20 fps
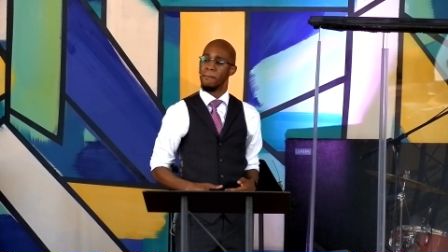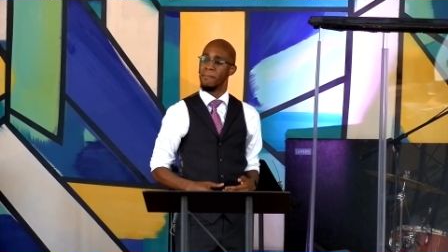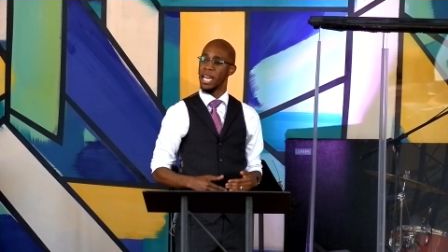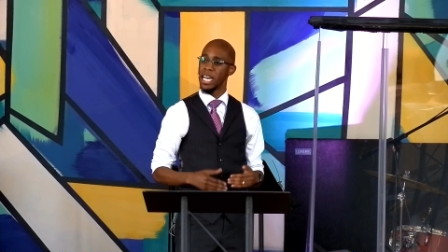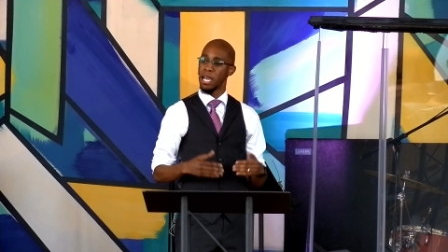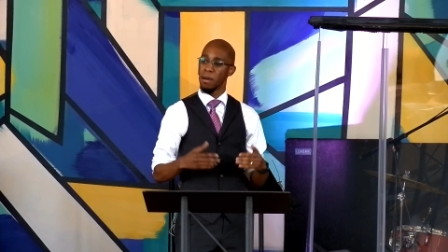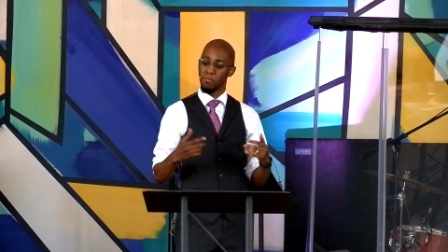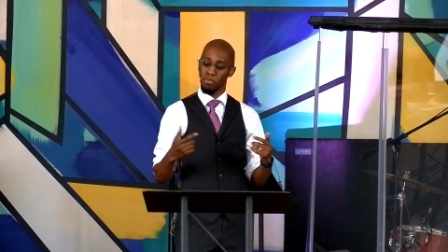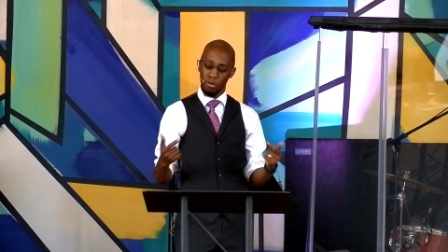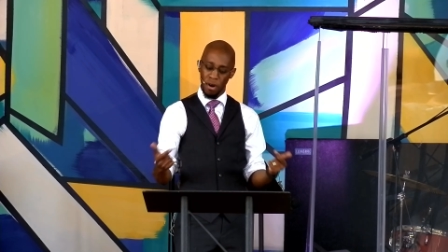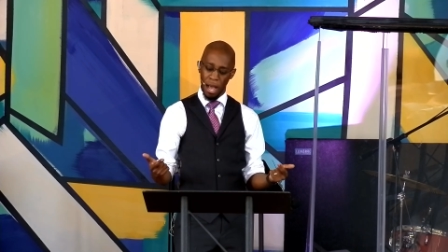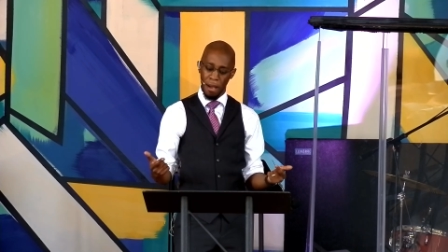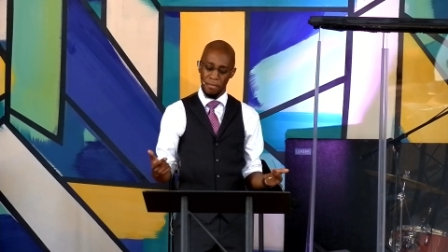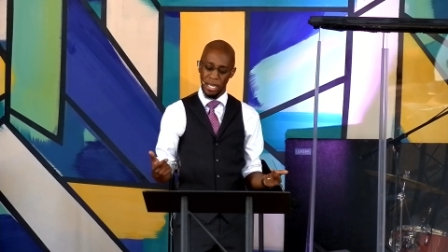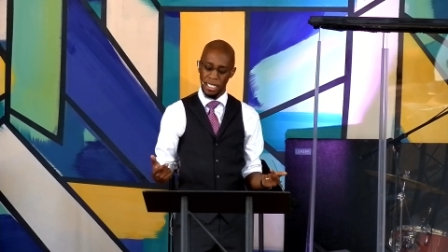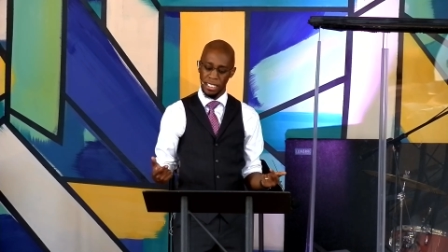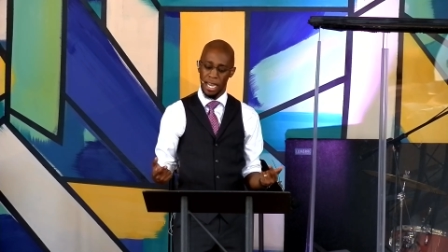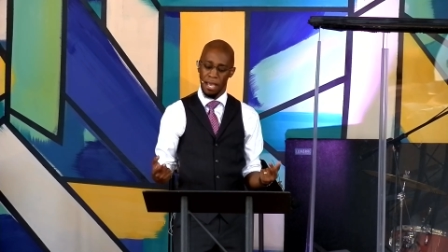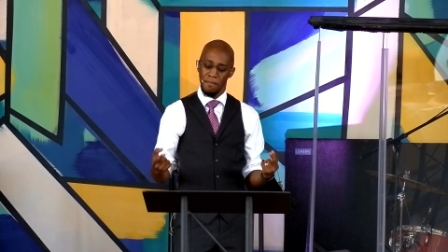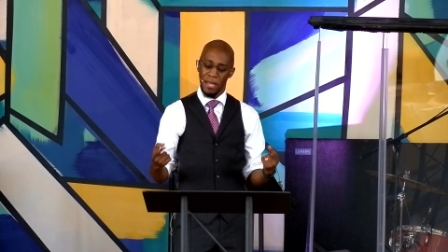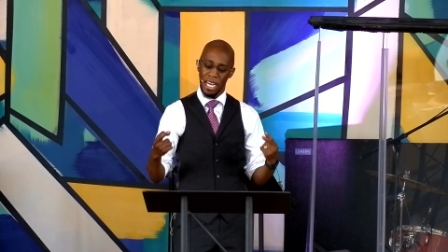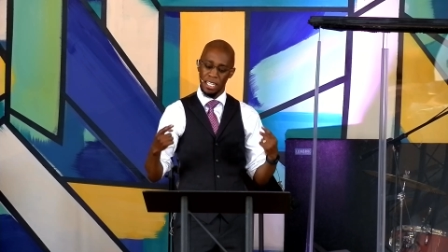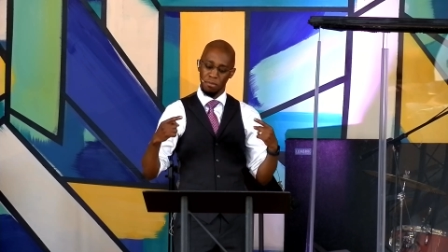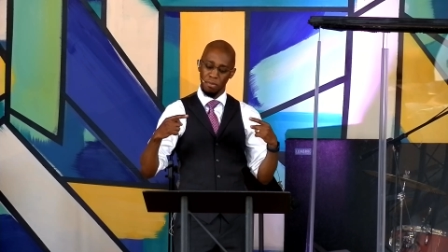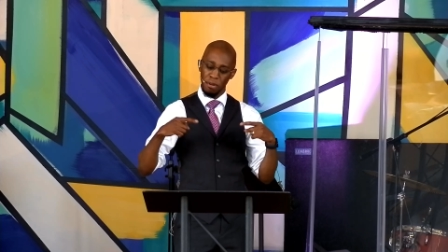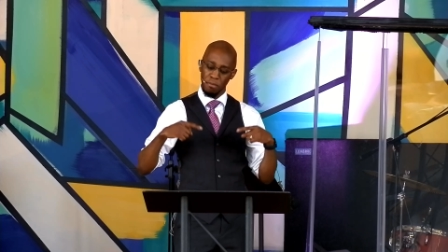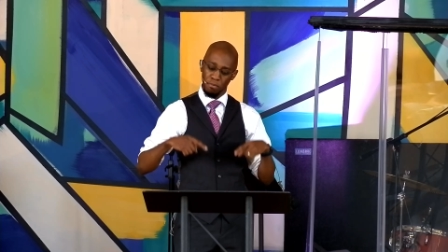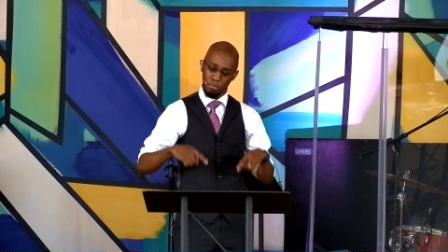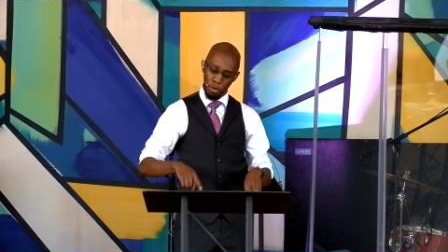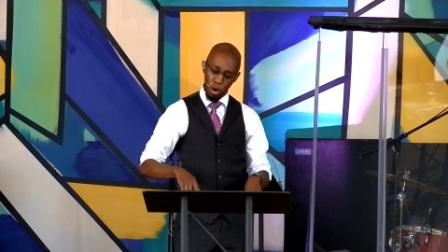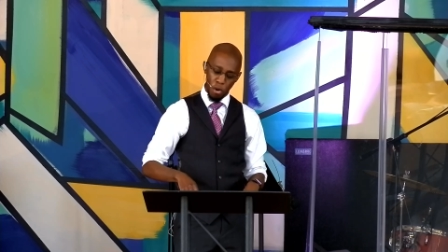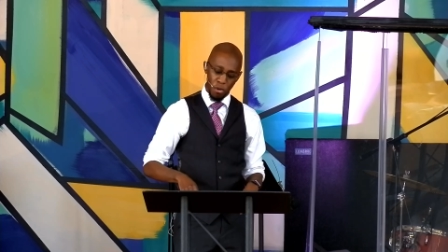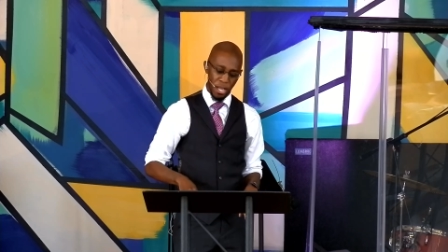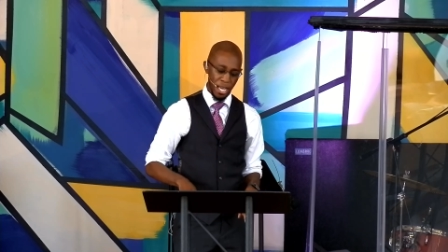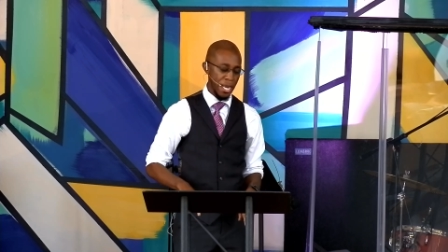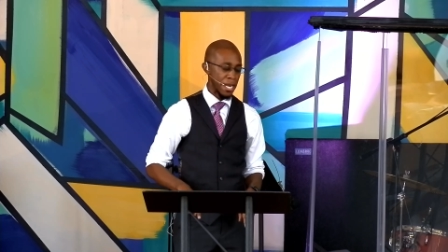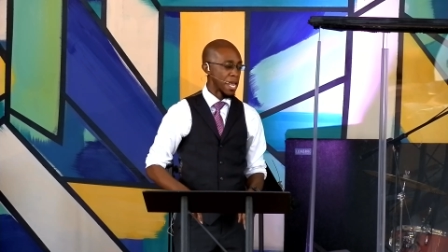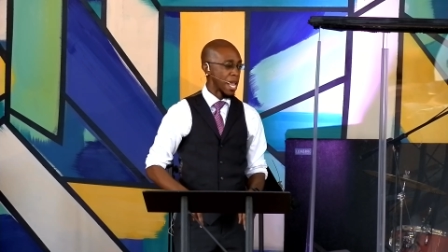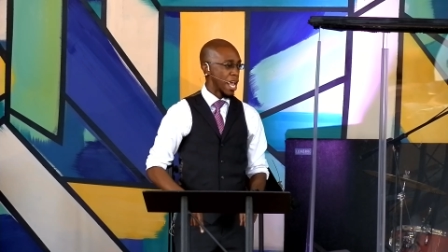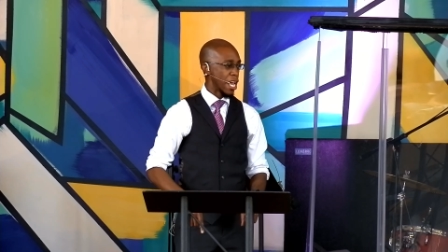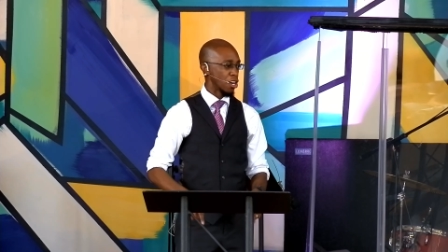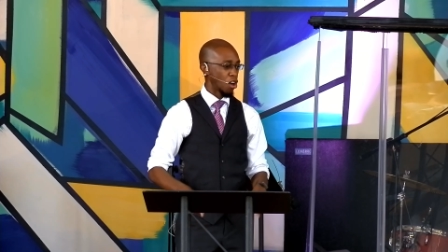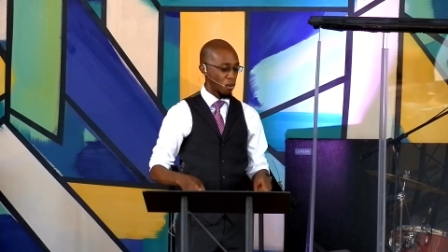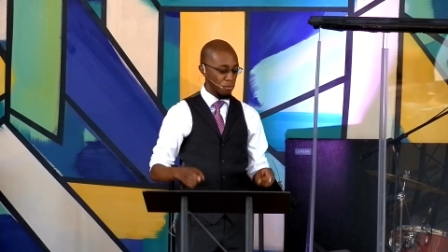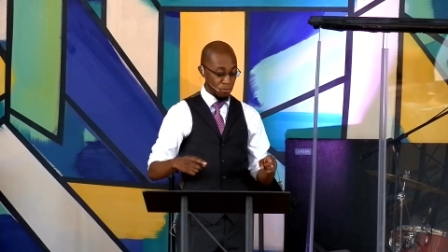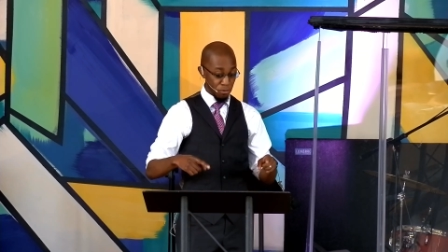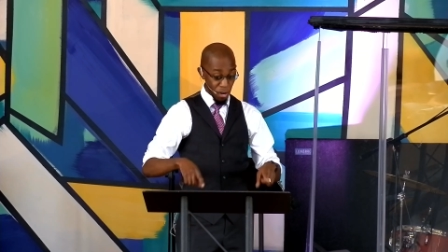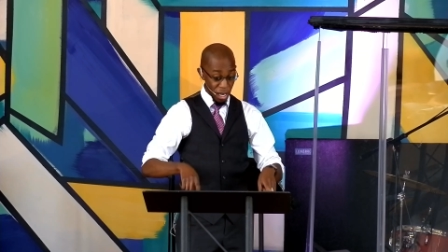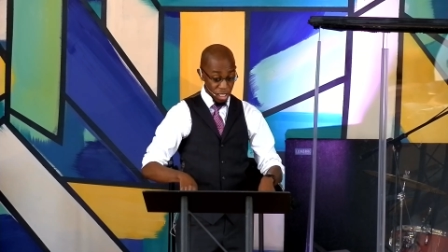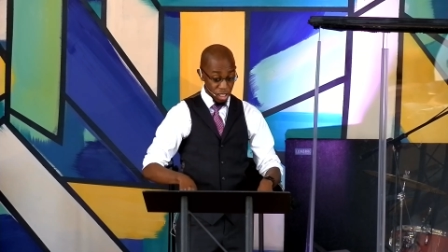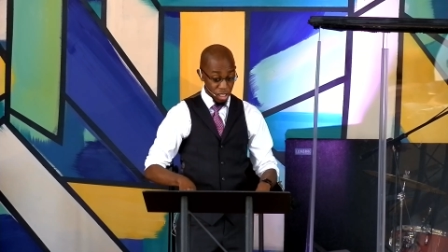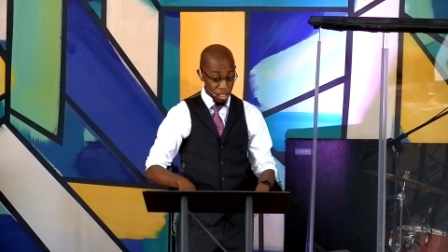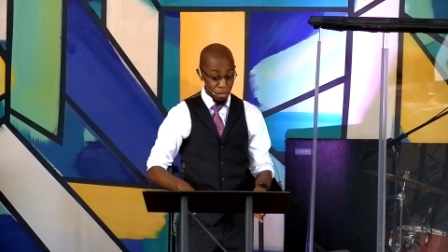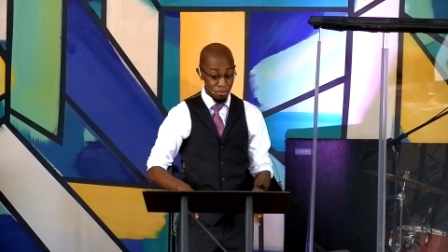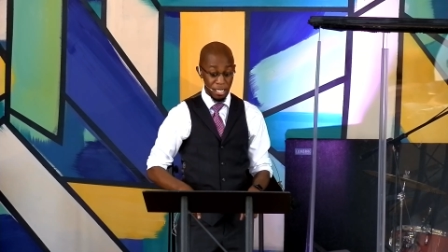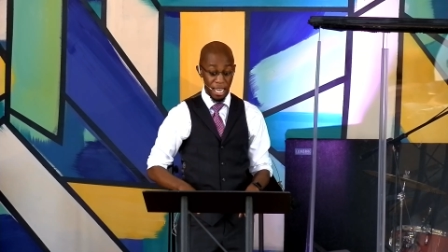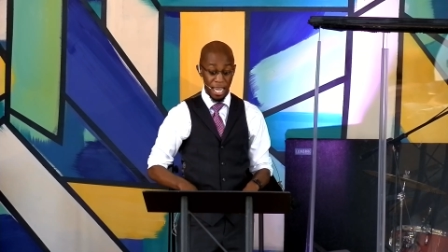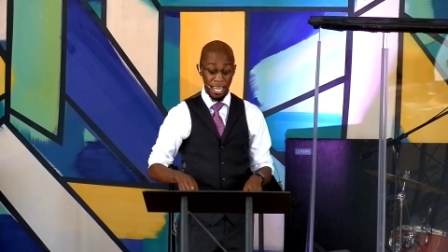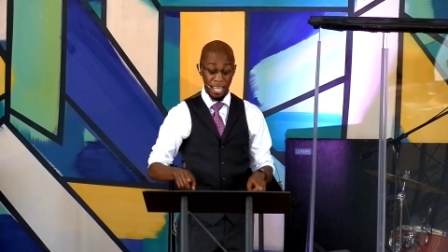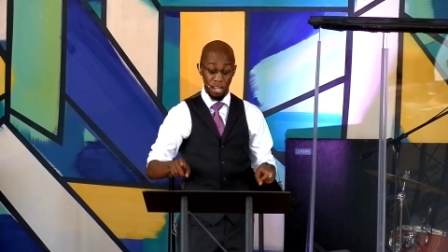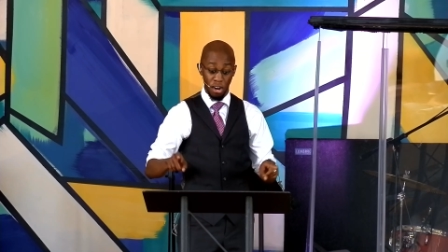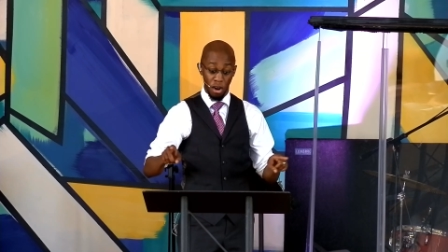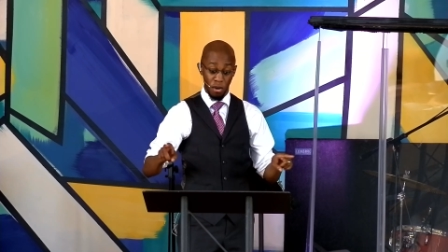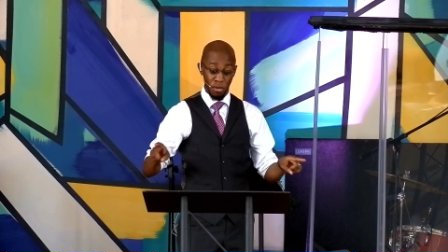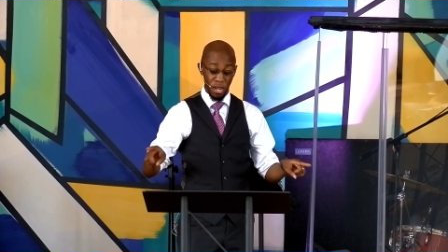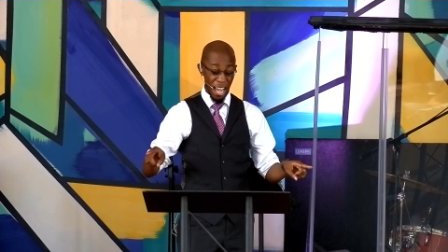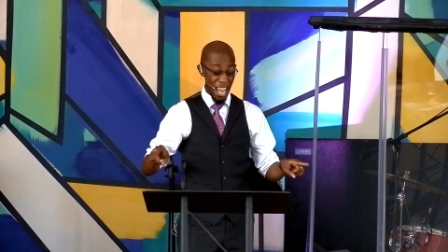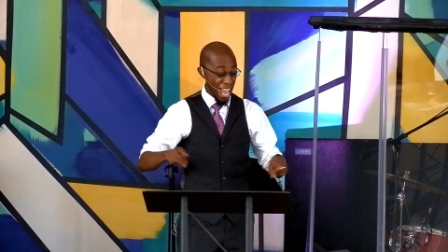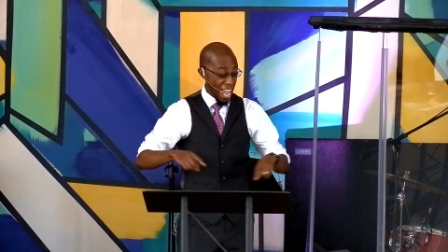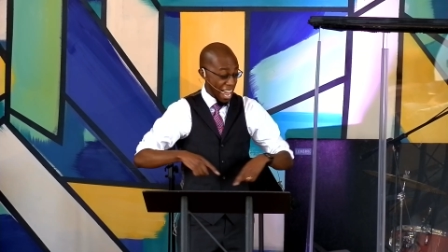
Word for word: Many a promise has been broken in our friendships and in our,